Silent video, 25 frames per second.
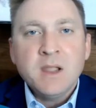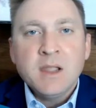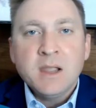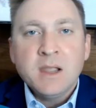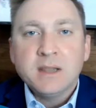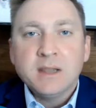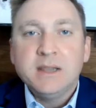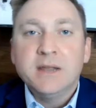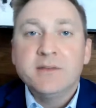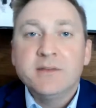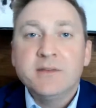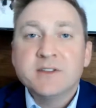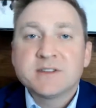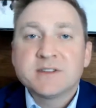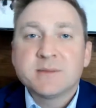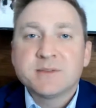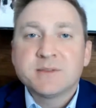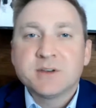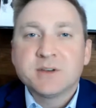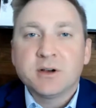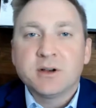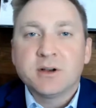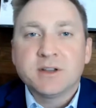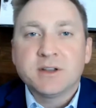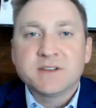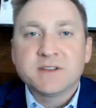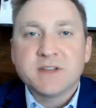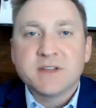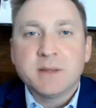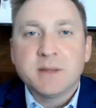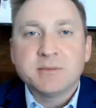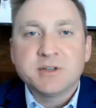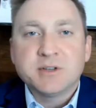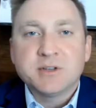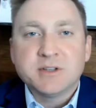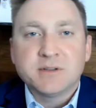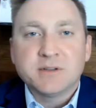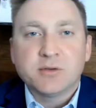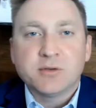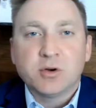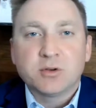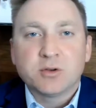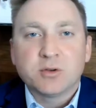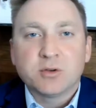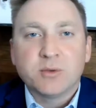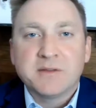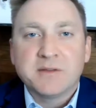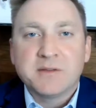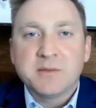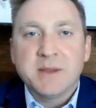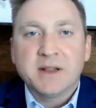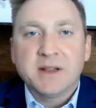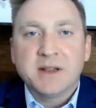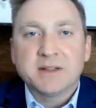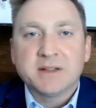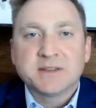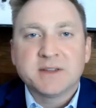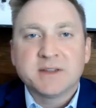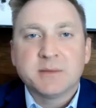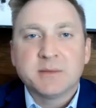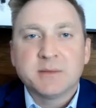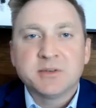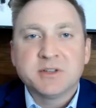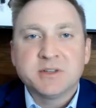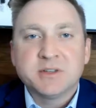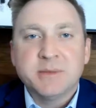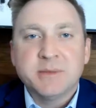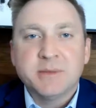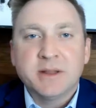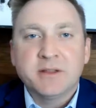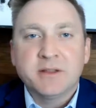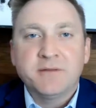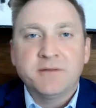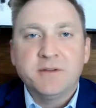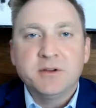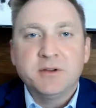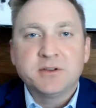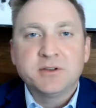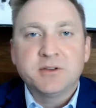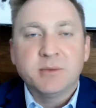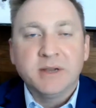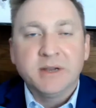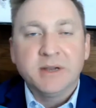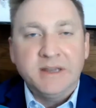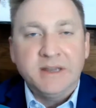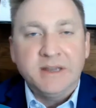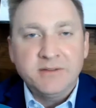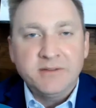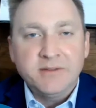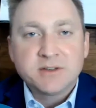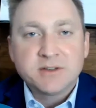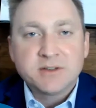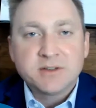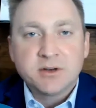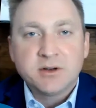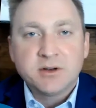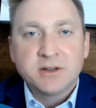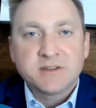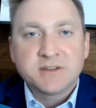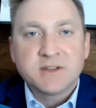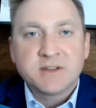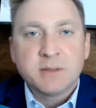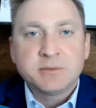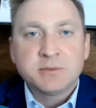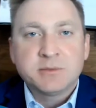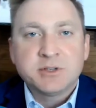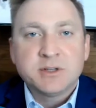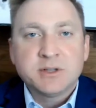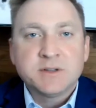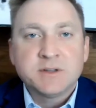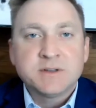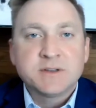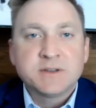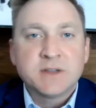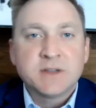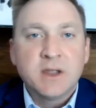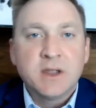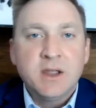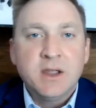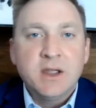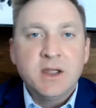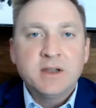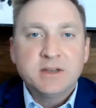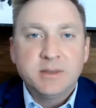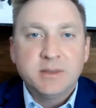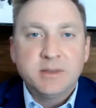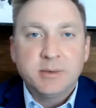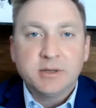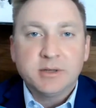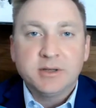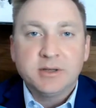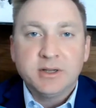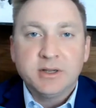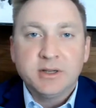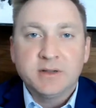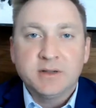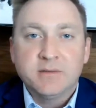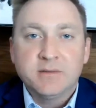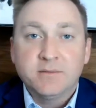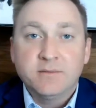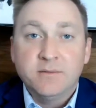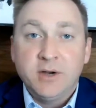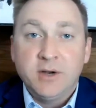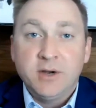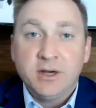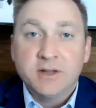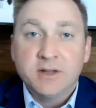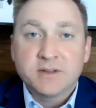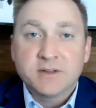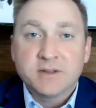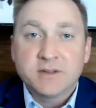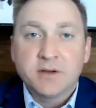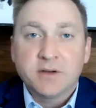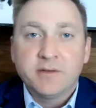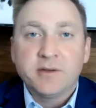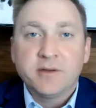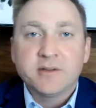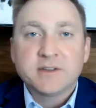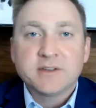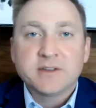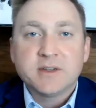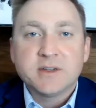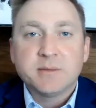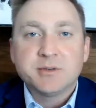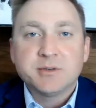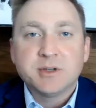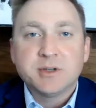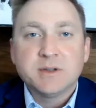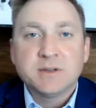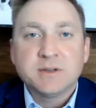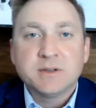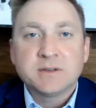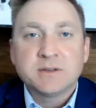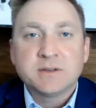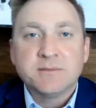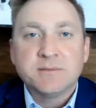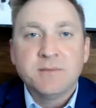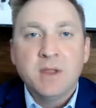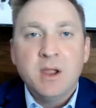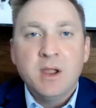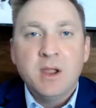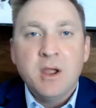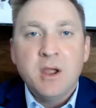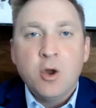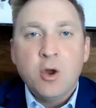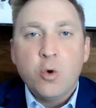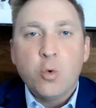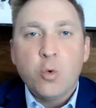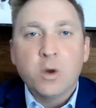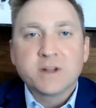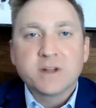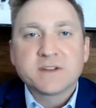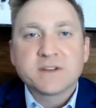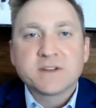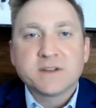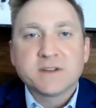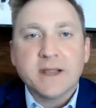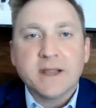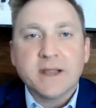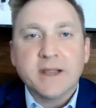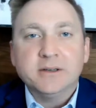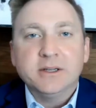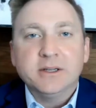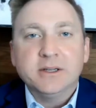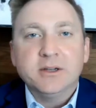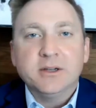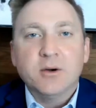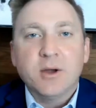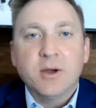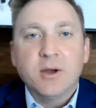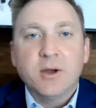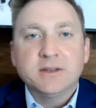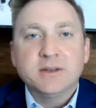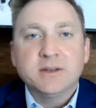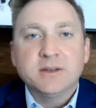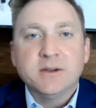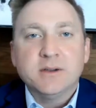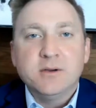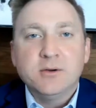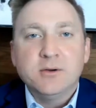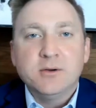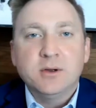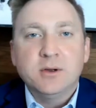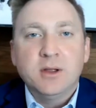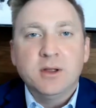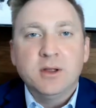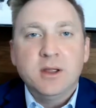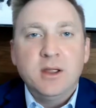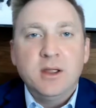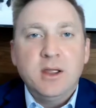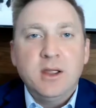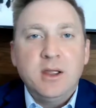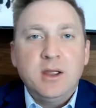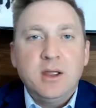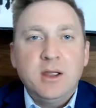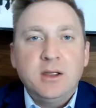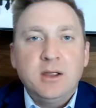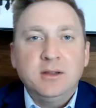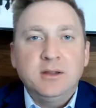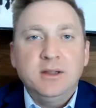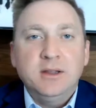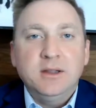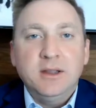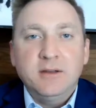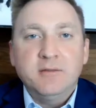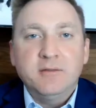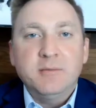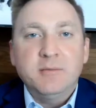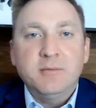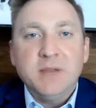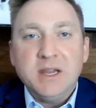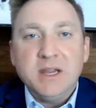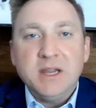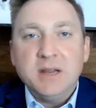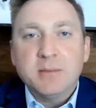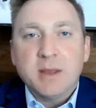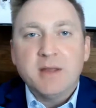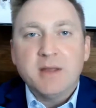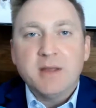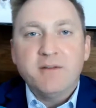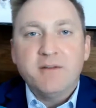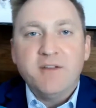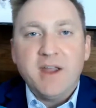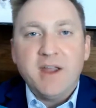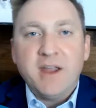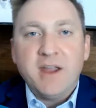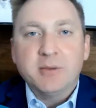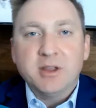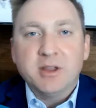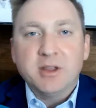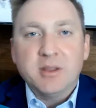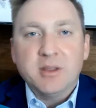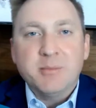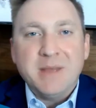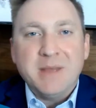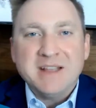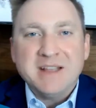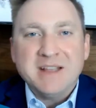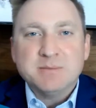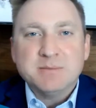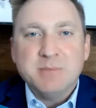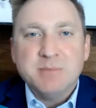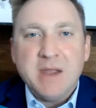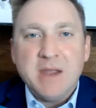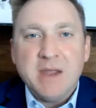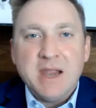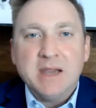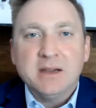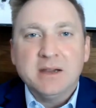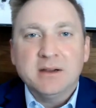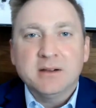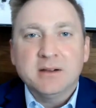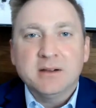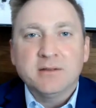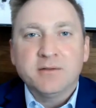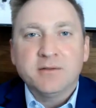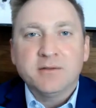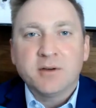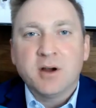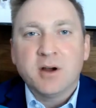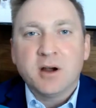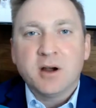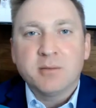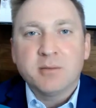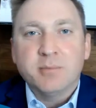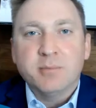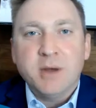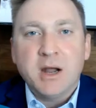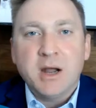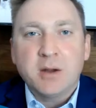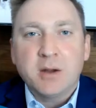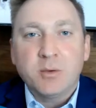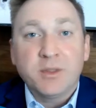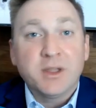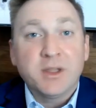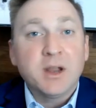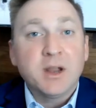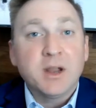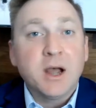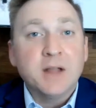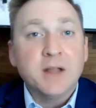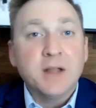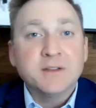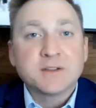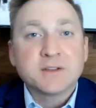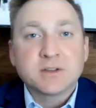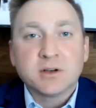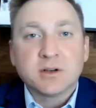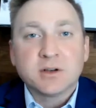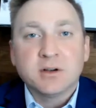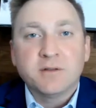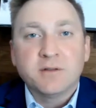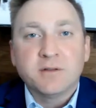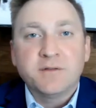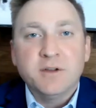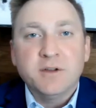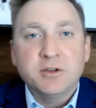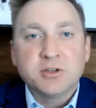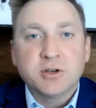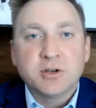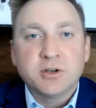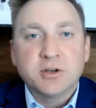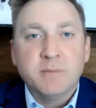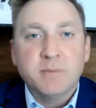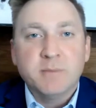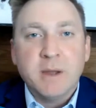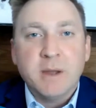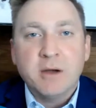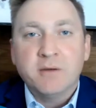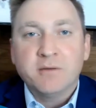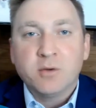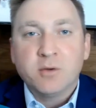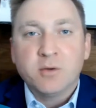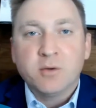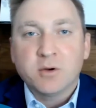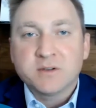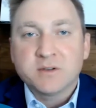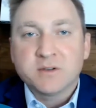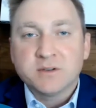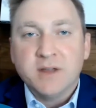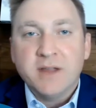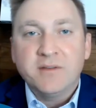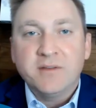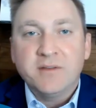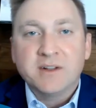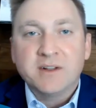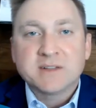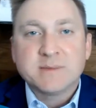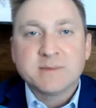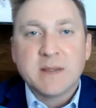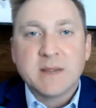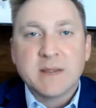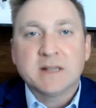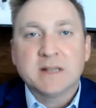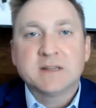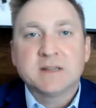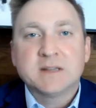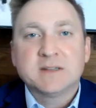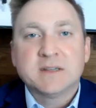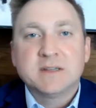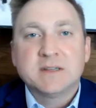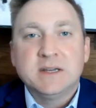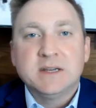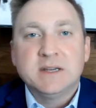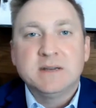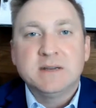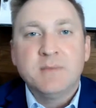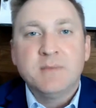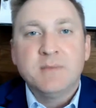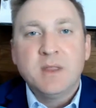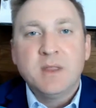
given some certain assumptions, of course, we have to make assumptions about the future, but given certain assumptions, typically very conservative assumptions, what's likely going to give me and my family the best bang for our buck with an uncertain future about, of course, life expectancy